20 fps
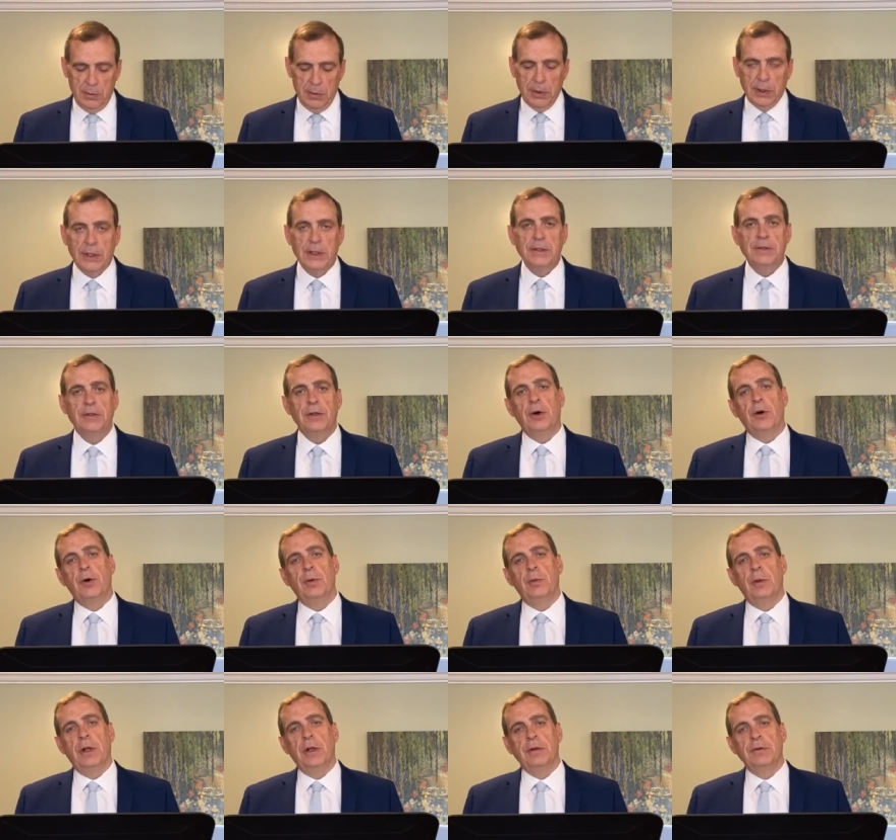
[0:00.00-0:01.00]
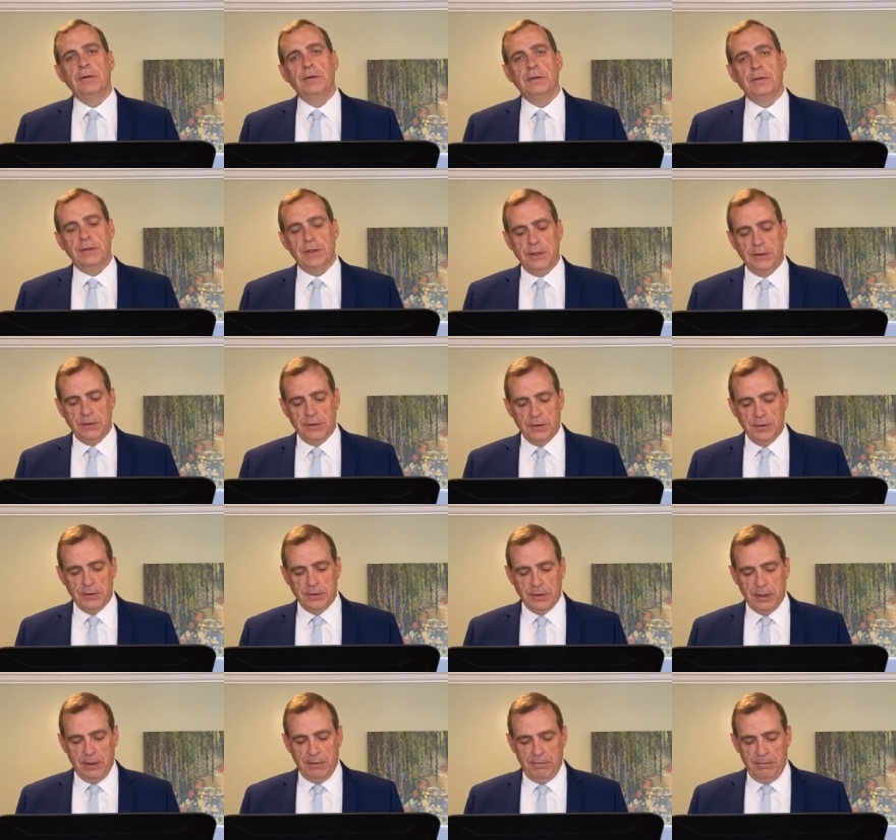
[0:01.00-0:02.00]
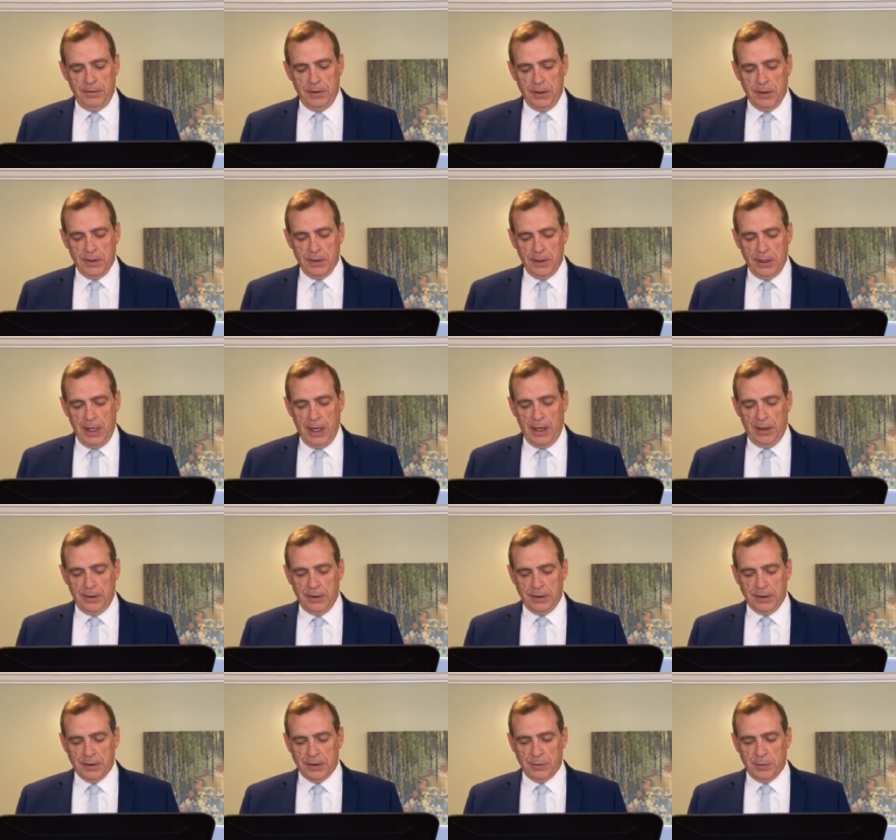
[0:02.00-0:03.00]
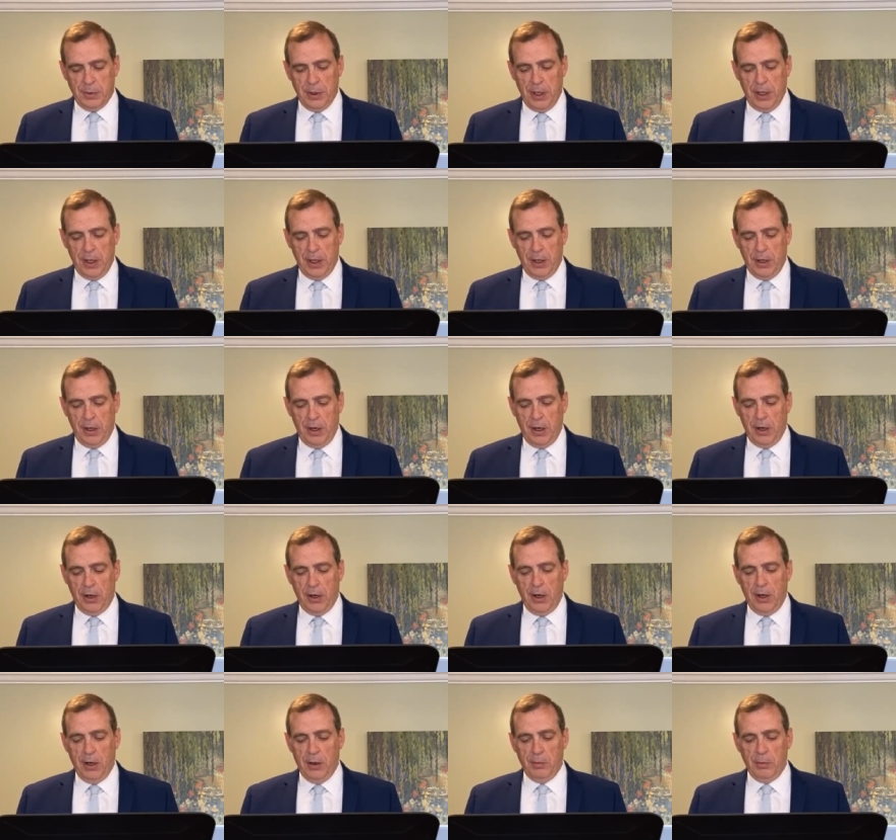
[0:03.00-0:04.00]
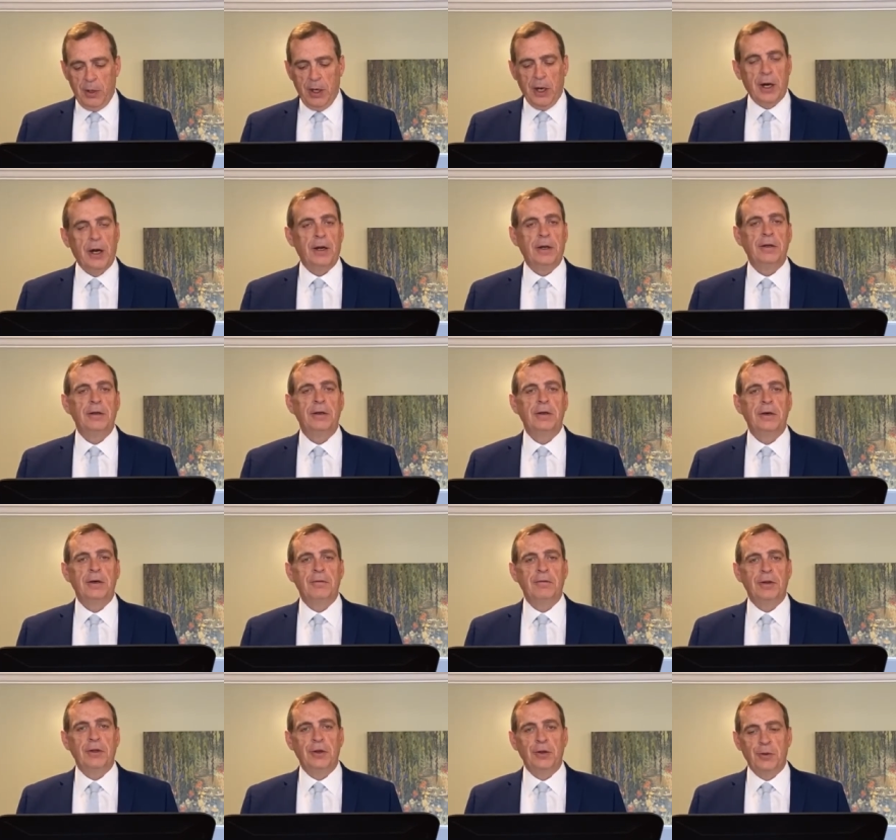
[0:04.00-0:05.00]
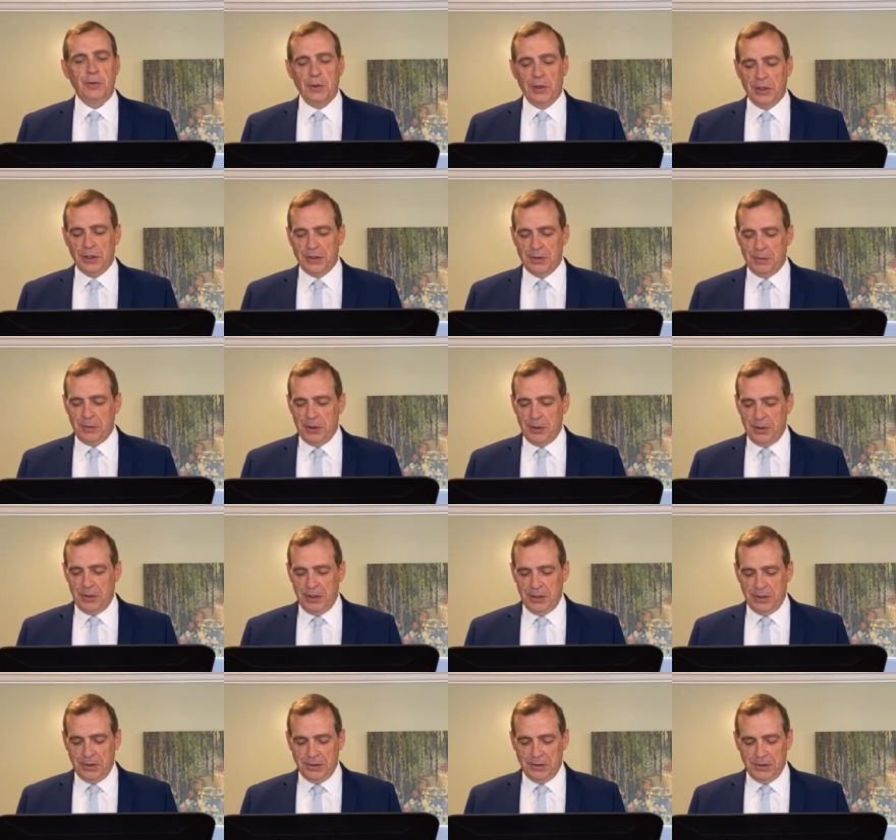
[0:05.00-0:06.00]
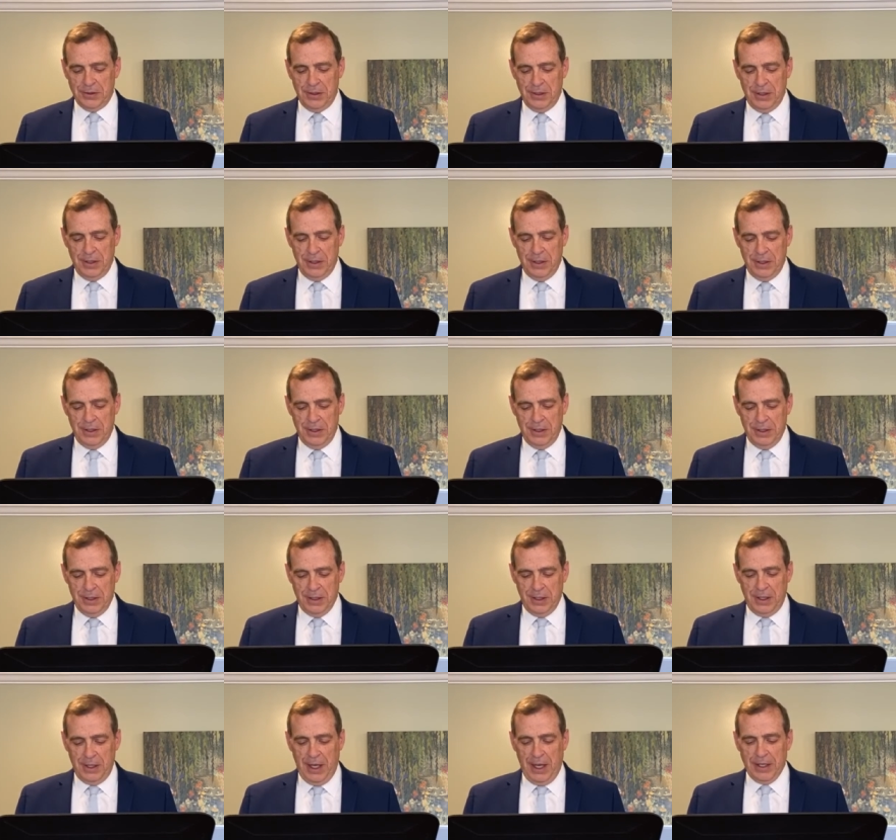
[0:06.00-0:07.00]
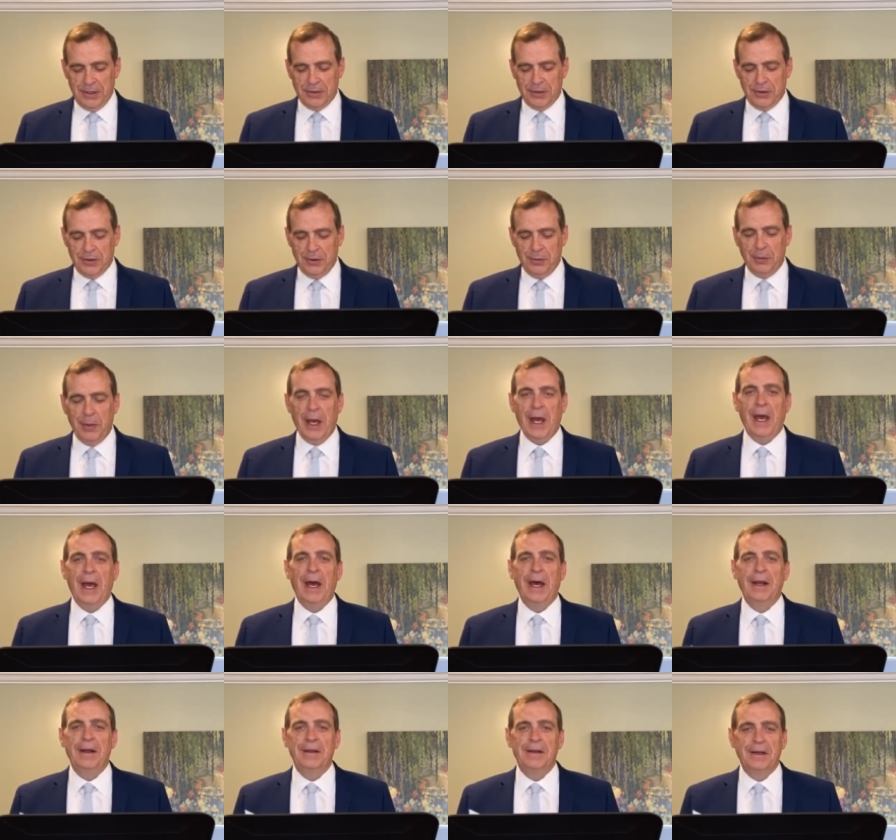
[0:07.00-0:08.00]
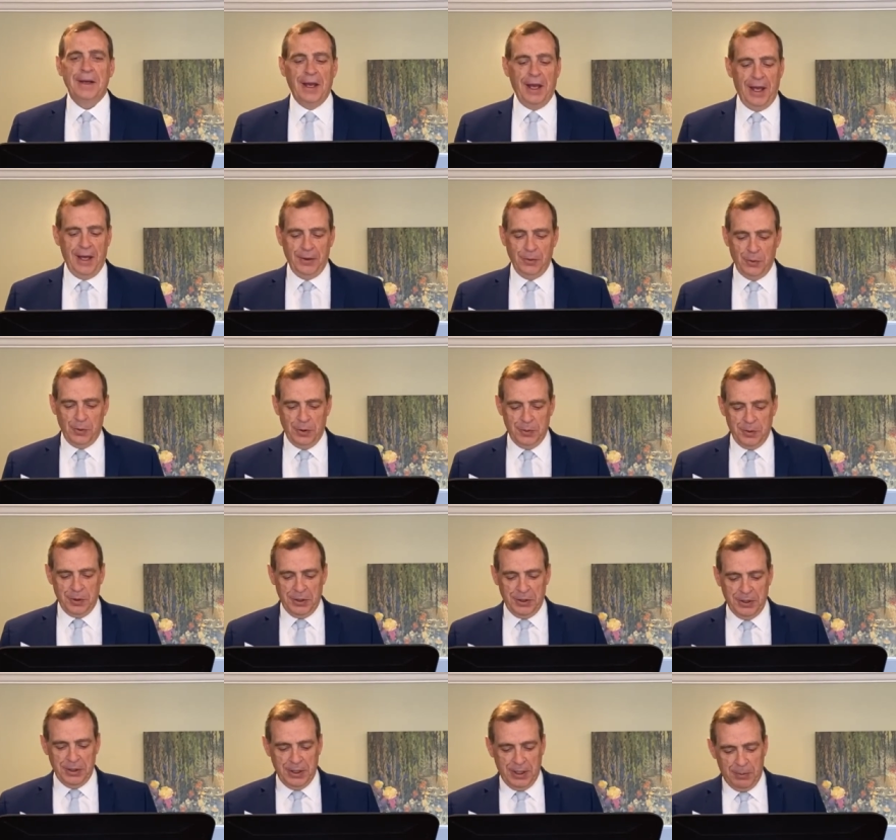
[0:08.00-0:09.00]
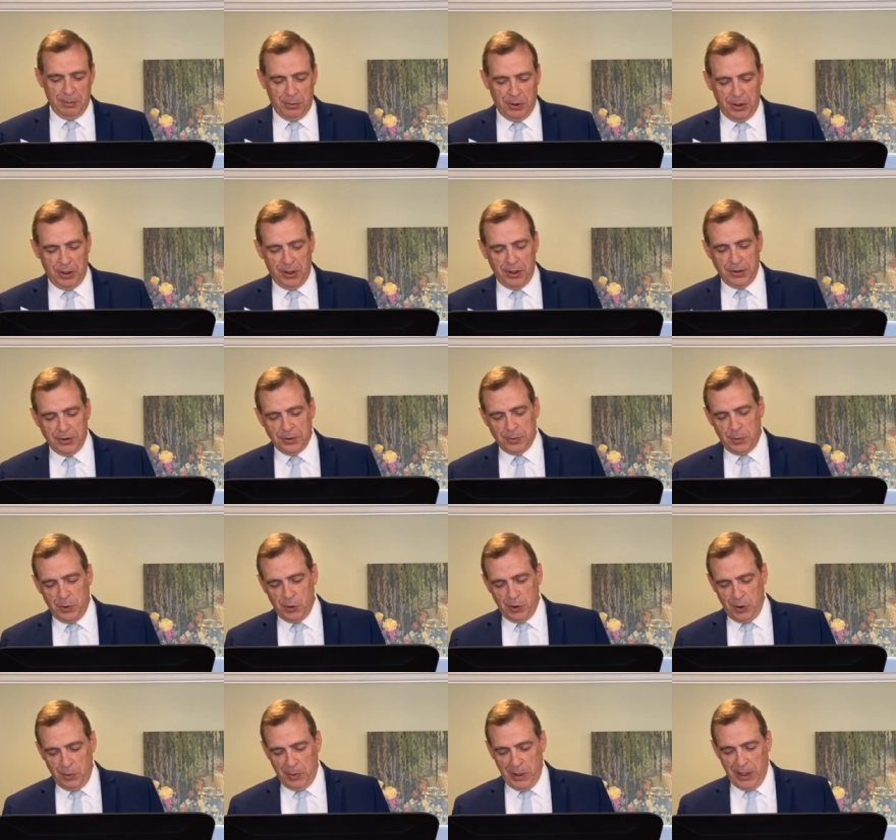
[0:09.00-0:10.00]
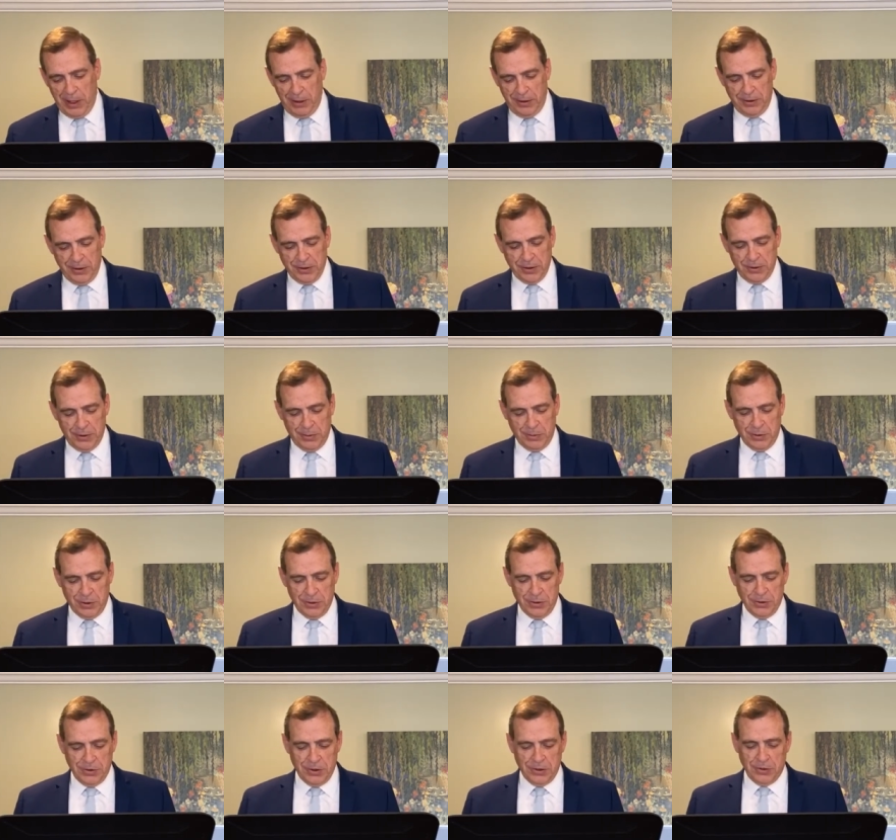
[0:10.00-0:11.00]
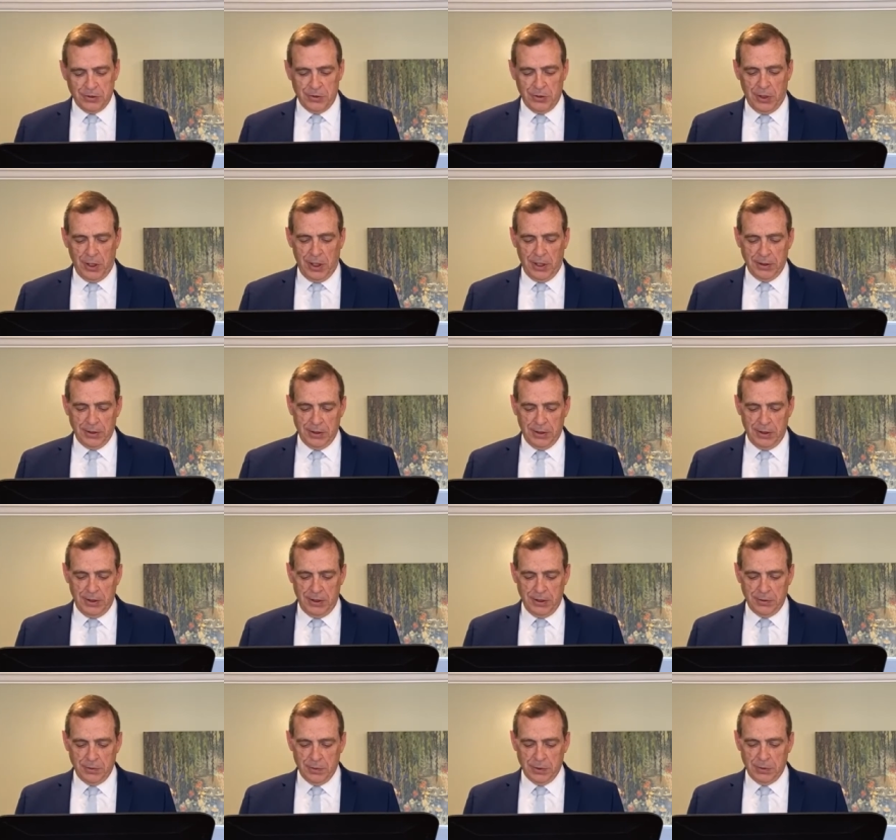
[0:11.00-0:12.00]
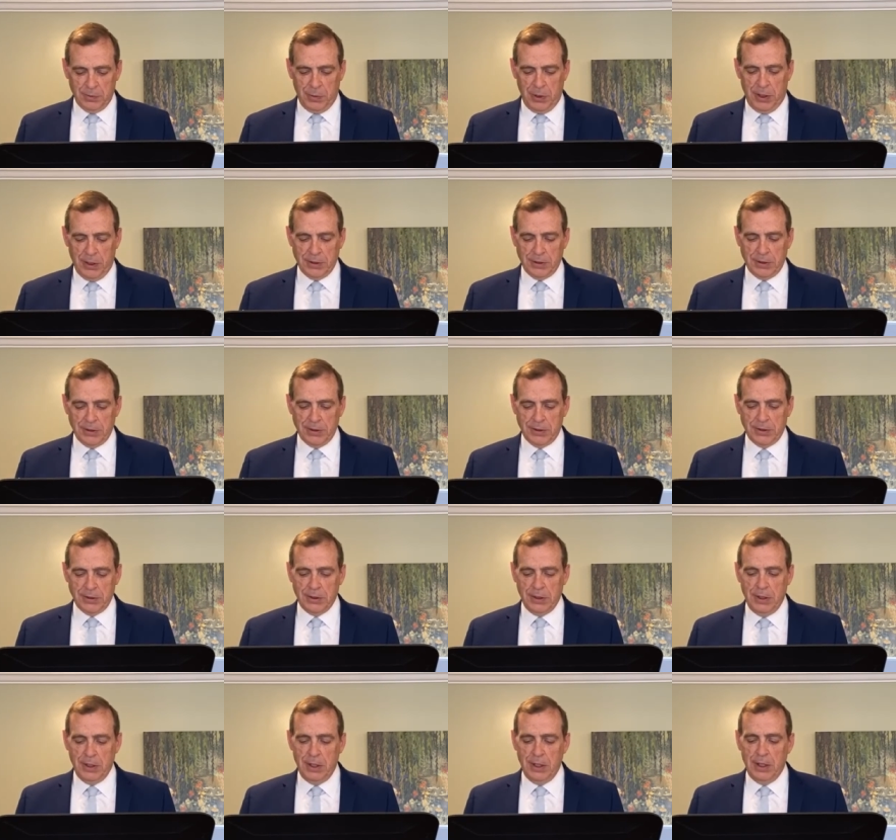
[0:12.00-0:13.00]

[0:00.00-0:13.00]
Please know, brothers and sisters, that fear, doubt, and despair are all part of the human experience. The natural man and woman that Paul spoke about in the scriptures is drawn to these responses,